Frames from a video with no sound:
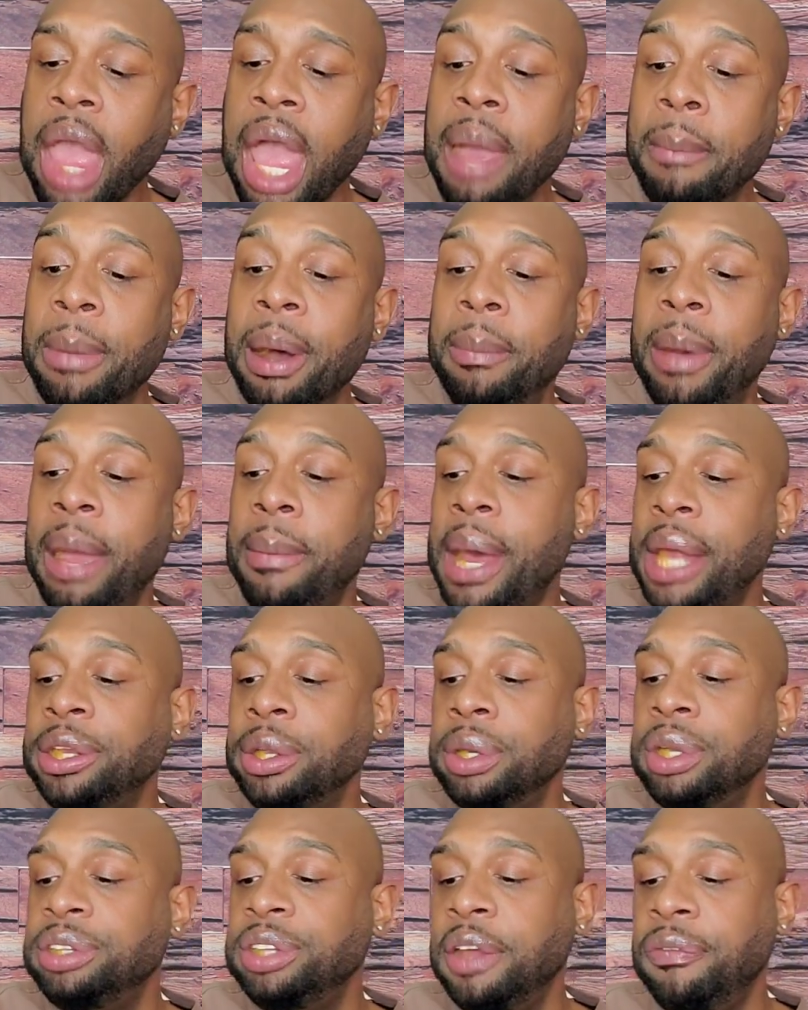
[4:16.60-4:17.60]
And but baby, I
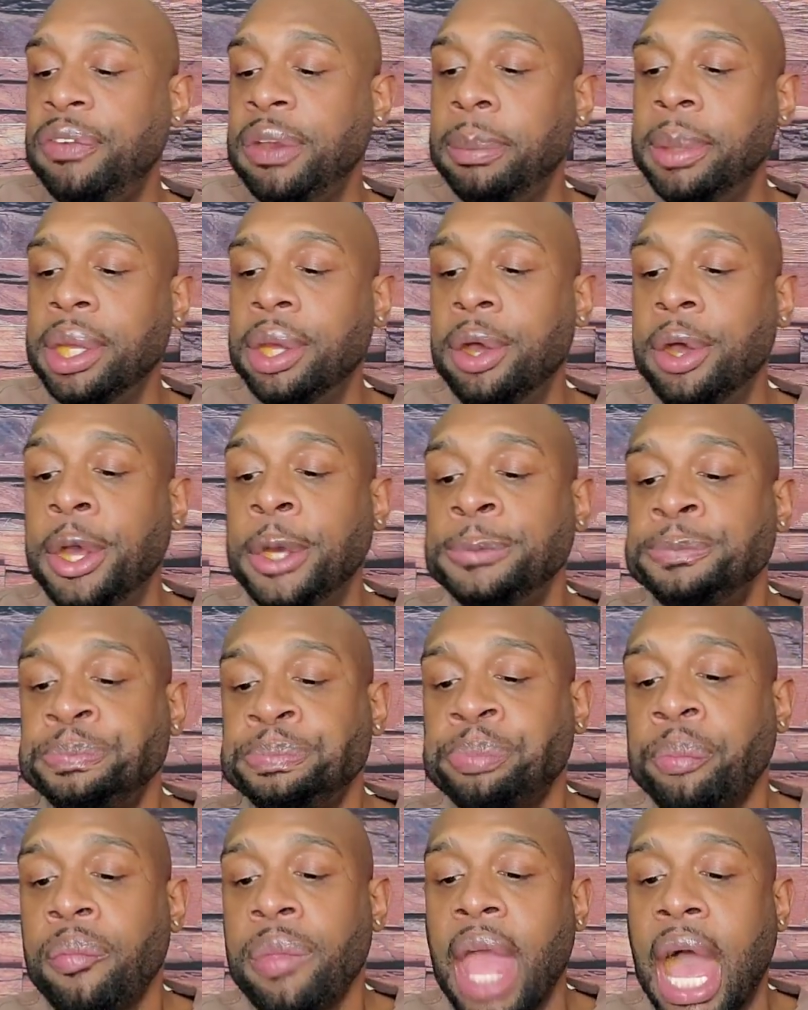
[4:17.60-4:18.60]
know this here finna be good.
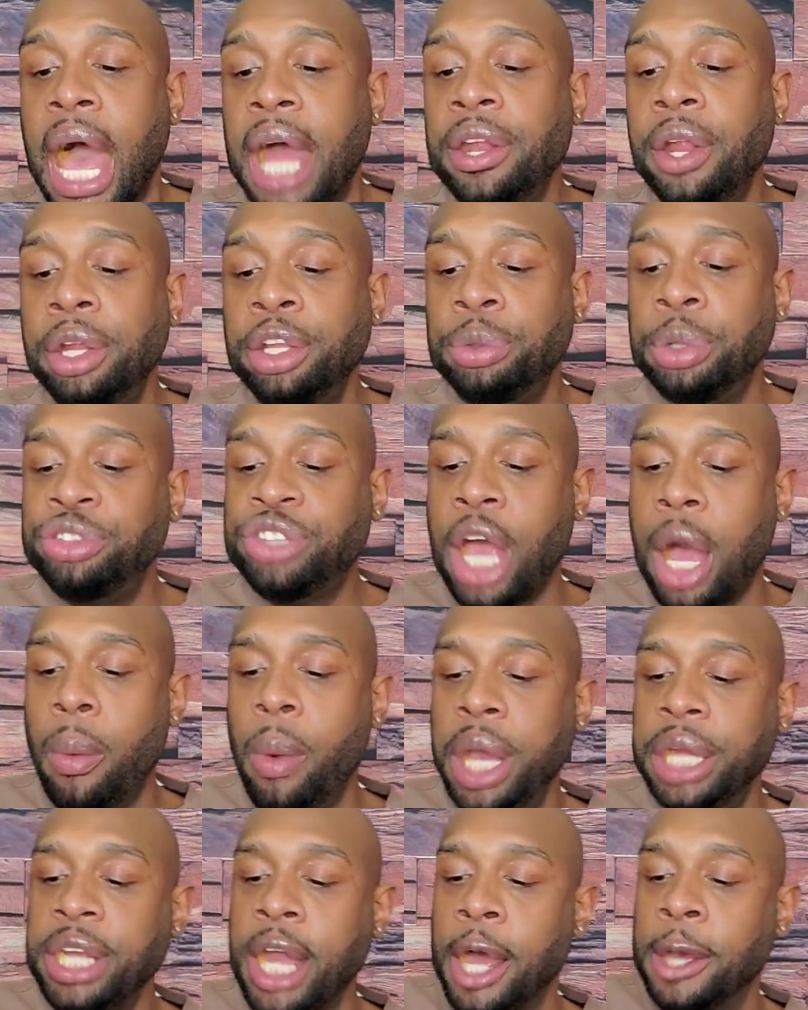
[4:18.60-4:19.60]
I know this what
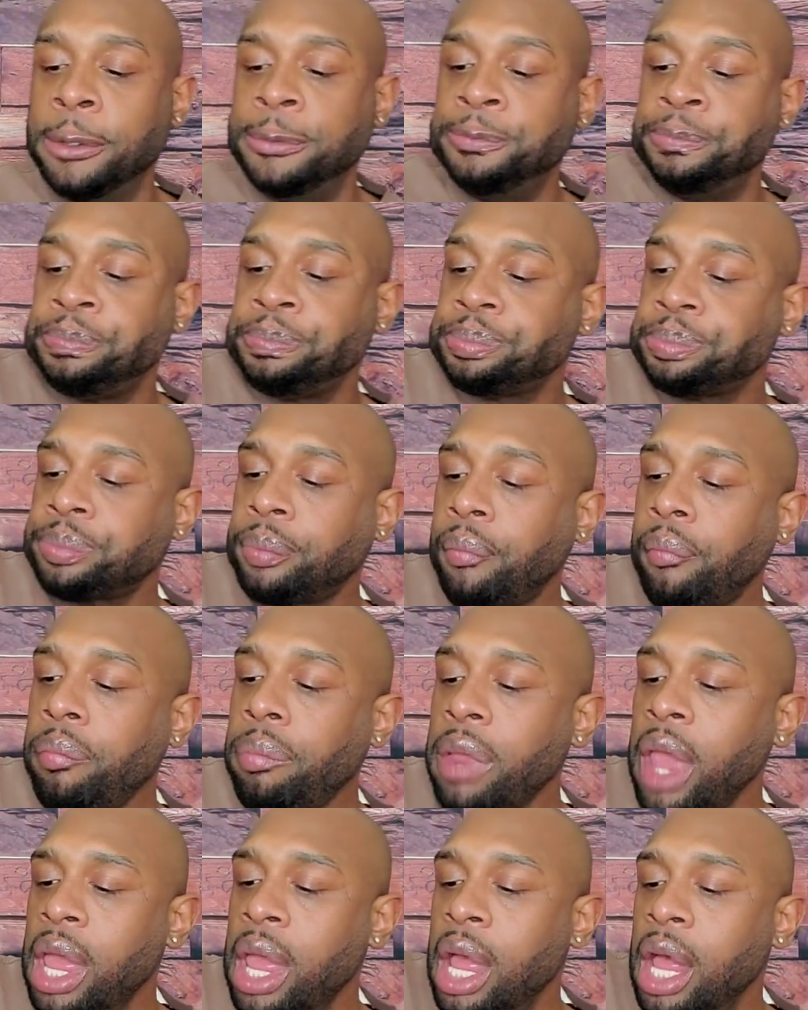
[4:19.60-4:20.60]
y'all waiting on.
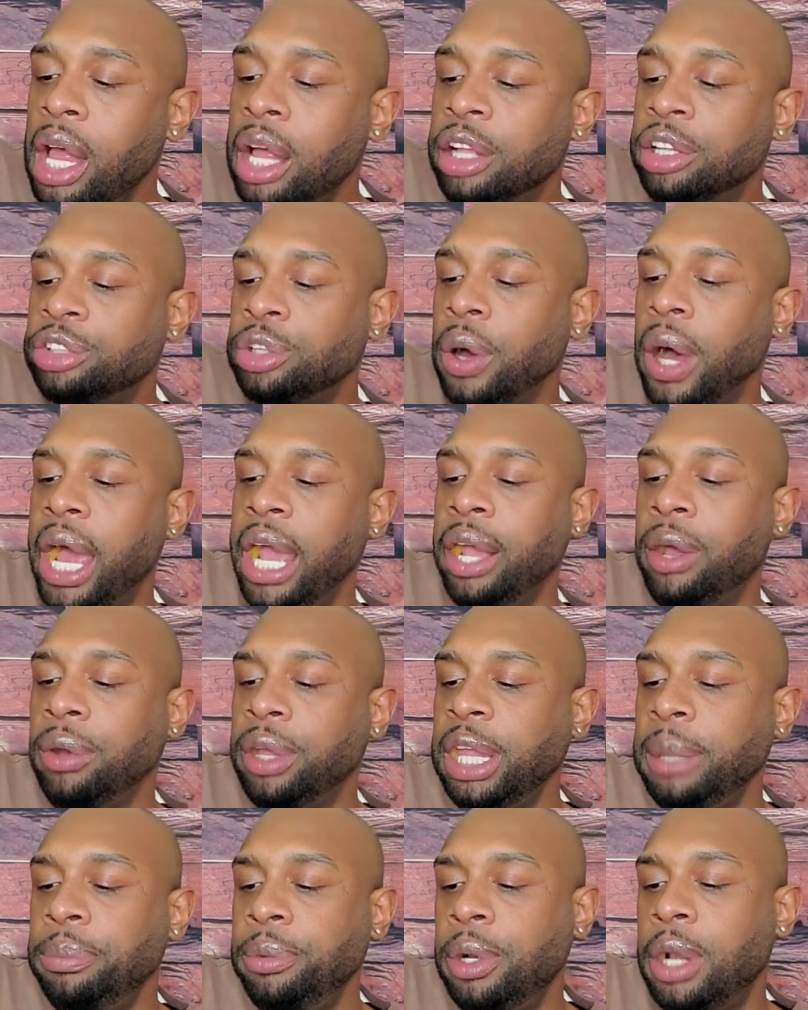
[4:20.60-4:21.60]
So I ain't
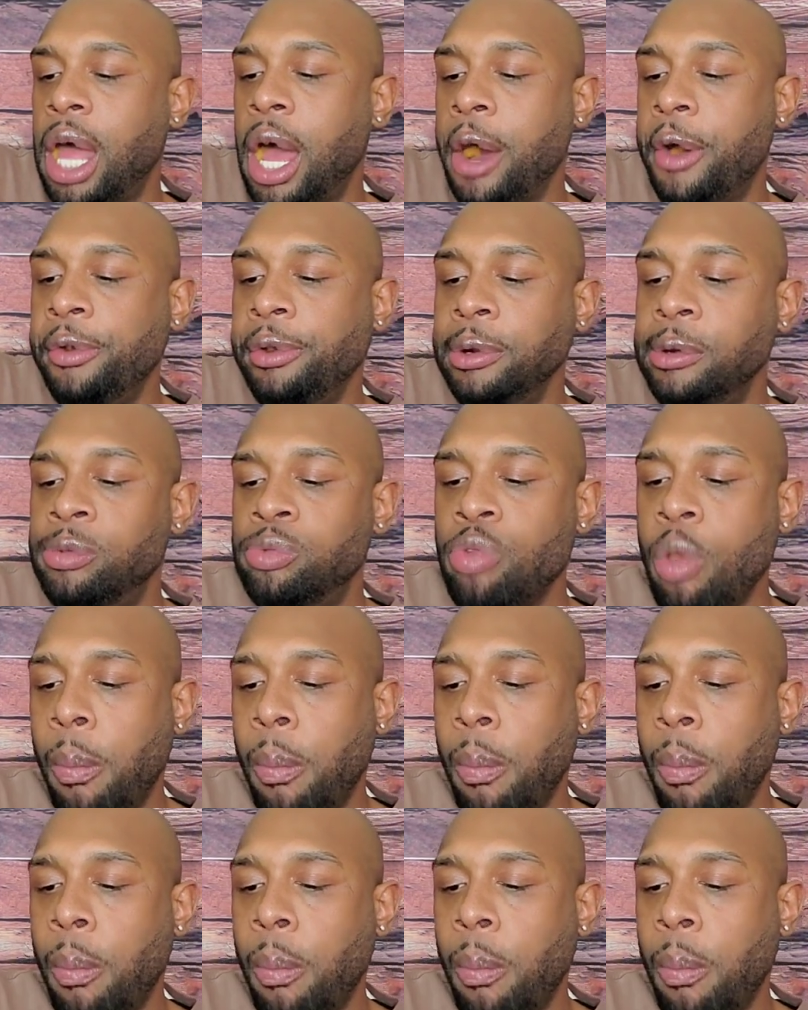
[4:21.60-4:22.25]
gonna keep you long.